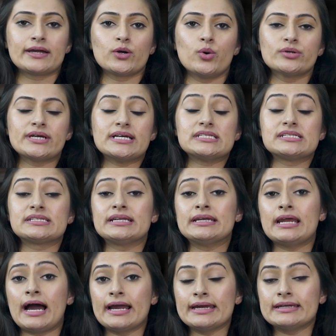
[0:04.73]
Court has
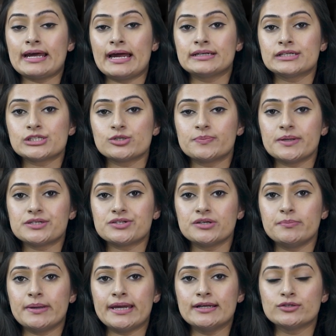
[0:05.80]
denied anticipatory
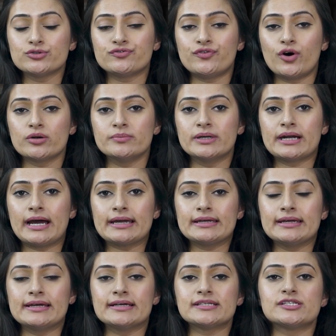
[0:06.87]
bail to former
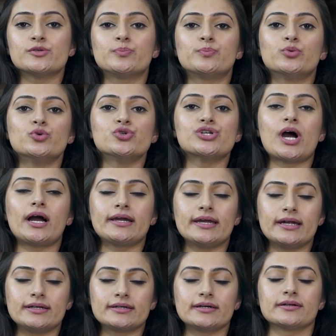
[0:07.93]
IAS Puja
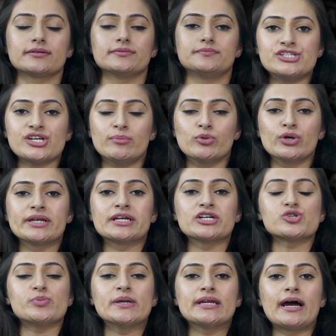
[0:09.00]
Khedkar. Jammu and
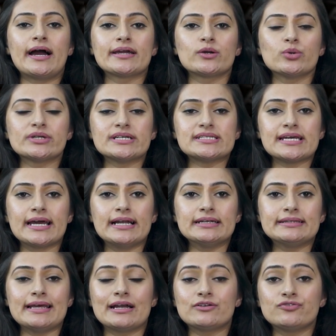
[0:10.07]
Kashmir High Court has held
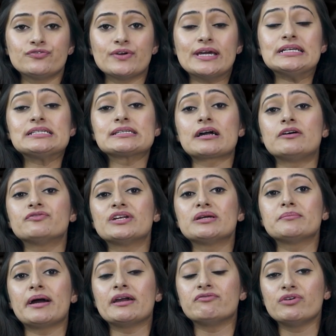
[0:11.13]
that face covering
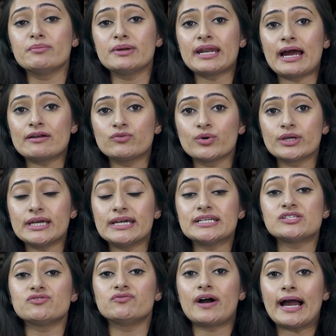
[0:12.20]
by women
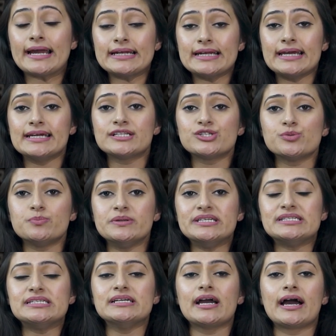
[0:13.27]
advocates violates
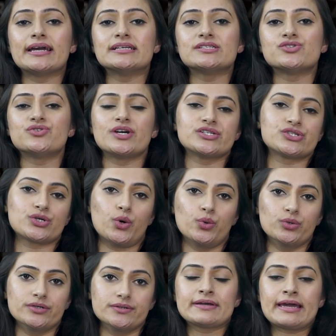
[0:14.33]
BCI's dress
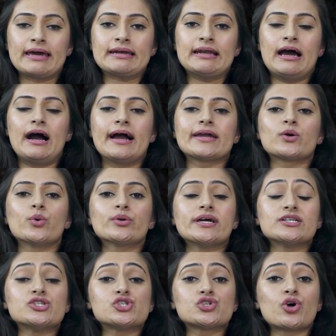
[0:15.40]
code. The Kerala High Court
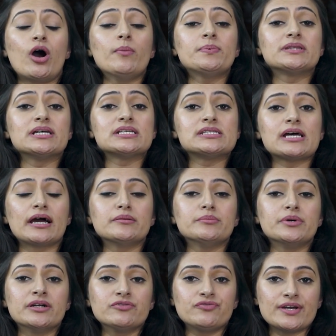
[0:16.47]
has stopped the
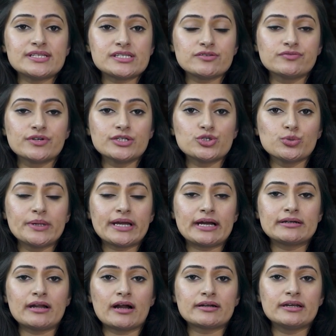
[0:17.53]
Sunburn festival to be
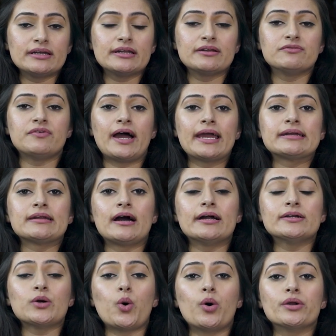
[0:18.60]
conducted in
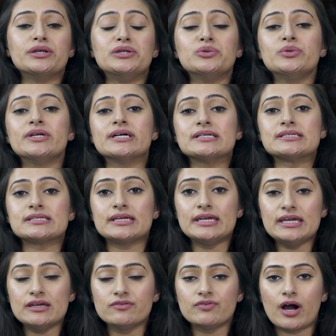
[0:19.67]
Wayanad on New Year's
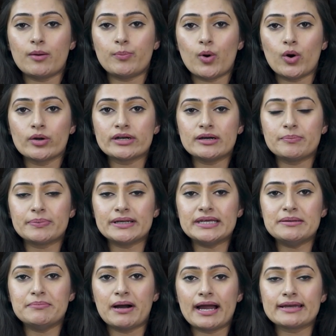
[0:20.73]
Eve upon a plea
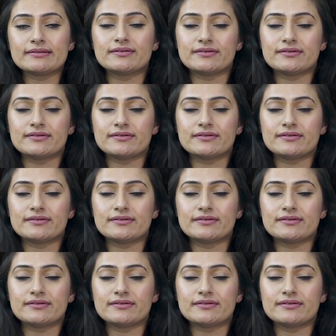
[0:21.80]
by the